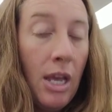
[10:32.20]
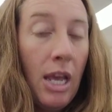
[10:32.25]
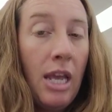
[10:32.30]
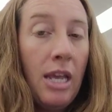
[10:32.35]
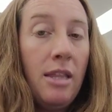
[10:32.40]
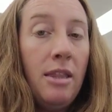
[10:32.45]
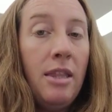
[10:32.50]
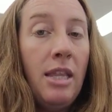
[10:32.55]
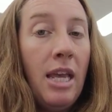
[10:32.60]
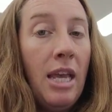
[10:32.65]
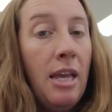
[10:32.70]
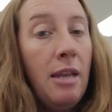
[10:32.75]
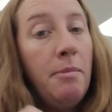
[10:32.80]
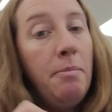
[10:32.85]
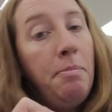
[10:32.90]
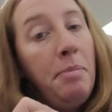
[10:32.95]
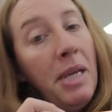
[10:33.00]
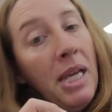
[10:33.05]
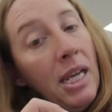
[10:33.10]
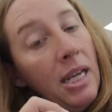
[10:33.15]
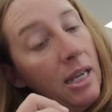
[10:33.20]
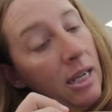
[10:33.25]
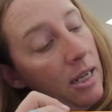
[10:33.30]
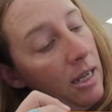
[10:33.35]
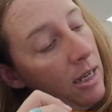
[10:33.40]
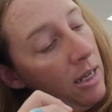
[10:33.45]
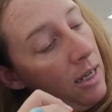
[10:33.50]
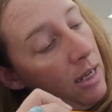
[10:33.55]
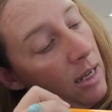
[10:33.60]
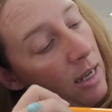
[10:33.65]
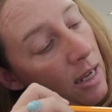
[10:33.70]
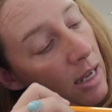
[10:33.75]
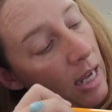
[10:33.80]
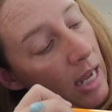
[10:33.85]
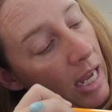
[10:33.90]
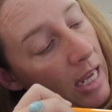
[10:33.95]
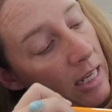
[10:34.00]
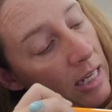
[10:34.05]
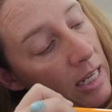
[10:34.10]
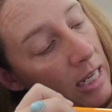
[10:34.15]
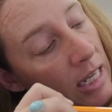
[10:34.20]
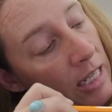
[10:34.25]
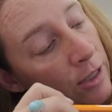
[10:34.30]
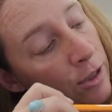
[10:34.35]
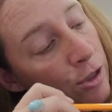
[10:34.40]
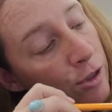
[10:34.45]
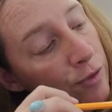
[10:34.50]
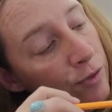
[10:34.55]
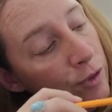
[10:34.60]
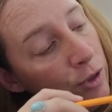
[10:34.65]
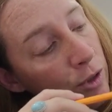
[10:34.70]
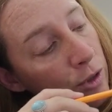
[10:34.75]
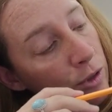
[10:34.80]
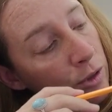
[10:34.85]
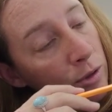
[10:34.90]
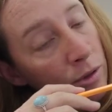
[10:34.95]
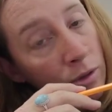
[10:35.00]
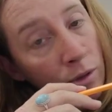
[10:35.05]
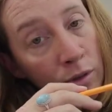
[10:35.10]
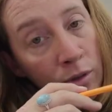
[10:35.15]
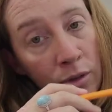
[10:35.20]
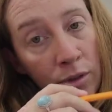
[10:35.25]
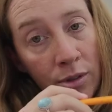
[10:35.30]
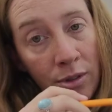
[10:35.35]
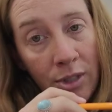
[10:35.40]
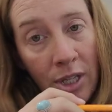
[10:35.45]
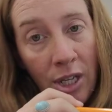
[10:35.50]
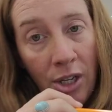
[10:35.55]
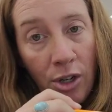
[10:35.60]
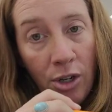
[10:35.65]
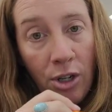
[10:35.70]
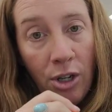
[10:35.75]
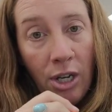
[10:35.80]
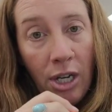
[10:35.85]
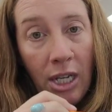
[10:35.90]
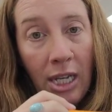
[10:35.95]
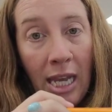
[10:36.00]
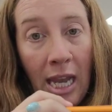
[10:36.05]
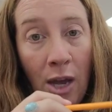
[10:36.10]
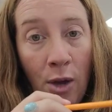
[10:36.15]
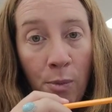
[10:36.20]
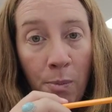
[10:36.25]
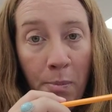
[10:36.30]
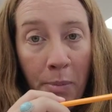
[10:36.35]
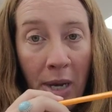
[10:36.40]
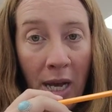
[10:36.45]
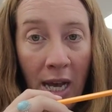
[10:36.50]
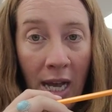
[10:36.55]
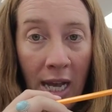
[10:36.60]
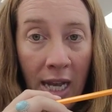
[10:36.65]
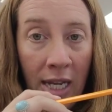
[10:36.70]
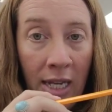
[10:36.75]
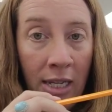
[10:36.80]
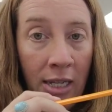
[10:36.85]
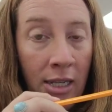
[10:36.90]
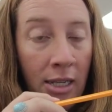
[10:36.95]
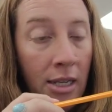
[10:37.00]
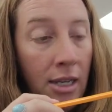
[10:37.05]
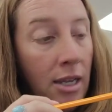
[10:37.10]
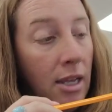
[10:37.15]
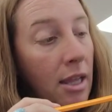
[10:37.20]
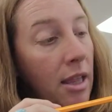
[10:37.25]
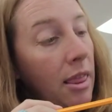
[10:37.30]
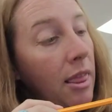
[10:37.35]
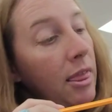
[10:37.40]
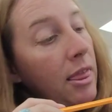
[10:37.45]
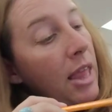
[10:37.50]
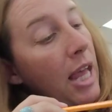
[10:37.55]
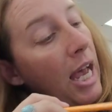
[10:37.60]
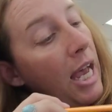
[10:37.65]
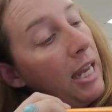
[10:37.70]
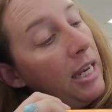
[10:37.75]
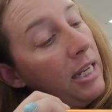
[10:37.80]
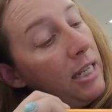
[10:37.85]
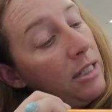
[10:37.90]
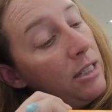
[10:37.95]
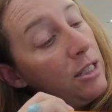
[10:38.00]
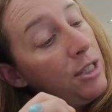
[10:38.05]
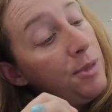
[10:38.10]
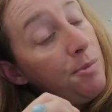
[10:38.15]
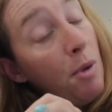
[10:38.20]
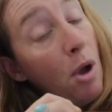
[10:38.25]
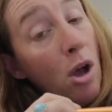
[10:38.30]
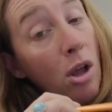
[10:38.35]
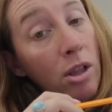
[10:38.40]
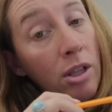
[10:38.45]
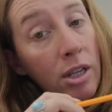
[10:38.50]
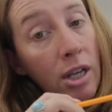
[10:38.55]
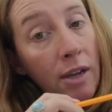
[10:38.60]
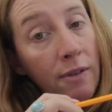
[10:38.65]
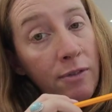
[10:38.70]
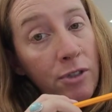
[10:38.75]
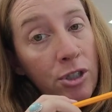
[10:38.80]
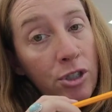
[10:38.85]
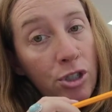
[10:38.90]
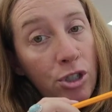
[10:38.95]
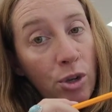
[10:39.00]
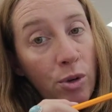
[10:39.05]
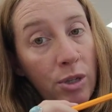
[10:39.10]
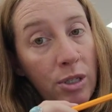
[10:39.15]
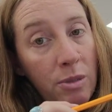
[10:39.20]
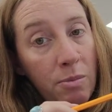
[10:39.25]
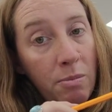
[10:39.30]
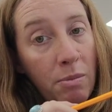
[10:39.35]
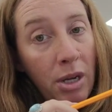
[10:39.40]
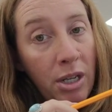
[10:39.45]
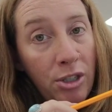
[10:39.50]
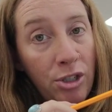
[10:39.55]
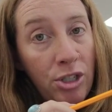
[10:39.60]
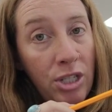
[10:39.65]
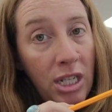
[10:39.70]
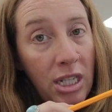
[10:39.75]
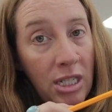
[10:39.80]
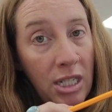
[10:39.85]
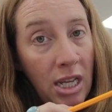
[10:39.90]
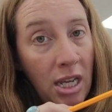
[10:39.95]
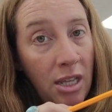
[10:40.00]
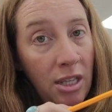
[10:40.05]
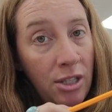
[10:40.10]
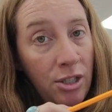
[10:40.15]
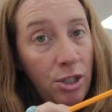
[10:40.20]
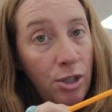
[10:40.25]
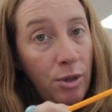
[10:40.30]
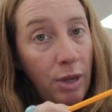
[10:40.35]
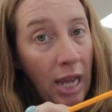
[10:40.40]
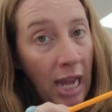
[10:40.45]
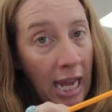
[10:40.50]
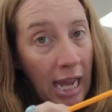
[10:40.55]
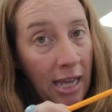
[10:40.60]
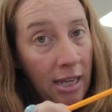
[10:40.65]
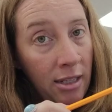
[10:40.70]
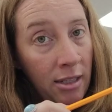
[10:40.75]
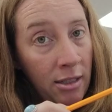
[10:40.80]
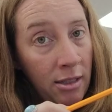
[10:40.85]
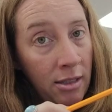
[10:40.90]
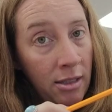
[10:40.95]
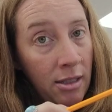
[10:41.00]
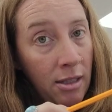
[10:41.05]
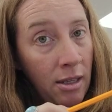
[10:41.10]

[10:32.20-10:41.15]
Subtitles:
and then pick an interval that you're going to count by that is small enough to show as much detail as you can,